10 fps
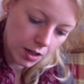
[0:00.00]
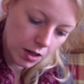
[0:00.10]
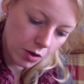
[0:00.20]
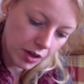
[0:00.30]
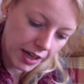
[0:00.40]

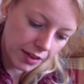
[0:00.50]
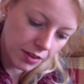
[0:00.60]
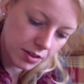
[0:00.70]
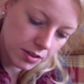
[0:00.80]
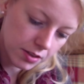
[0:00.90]
Okay,
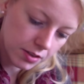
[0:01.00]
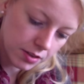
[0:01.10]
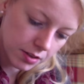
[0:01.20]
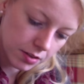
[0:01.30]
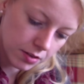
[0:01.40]
this
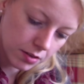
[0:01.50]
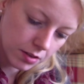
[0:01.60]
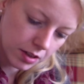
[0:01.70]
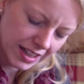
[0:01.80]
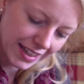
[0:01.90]
is,
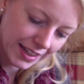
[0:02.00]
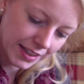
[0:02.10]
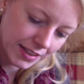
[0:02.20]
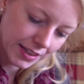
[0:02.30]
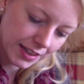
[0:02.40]

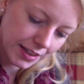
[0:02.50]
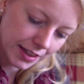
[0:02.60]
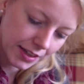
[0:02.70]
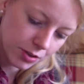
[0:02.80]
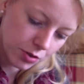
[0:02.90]
I
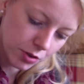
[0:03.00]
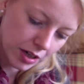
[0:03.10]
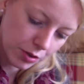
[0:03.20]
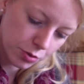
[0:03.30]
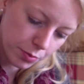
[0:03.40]
don't know
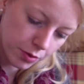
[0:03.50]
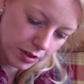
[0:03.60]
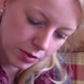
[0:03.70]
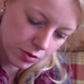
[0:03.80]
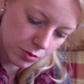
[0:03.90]
how to
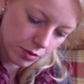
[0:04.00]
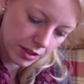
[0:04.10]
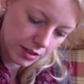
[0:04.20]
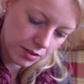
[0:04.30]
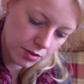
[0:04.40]
pronounce it
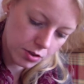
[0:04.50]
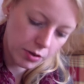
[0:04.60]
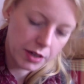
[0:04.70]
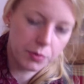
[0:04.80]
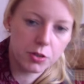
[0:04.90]
right, so
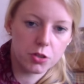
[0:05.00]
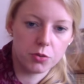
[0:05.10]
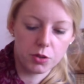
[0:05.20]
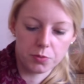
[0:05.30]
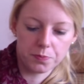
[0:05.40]
I will show
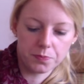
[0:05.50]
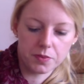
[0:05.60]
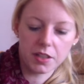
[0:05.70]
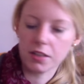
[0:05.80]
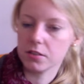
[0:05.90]
you.
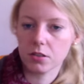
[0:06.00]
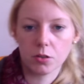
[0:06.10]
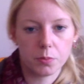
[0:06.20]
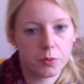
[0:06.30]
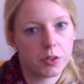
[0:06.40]
It's
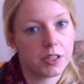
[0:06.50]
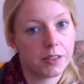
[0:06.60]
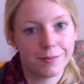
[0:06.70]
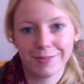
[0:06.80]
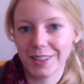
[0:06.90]
so pretty.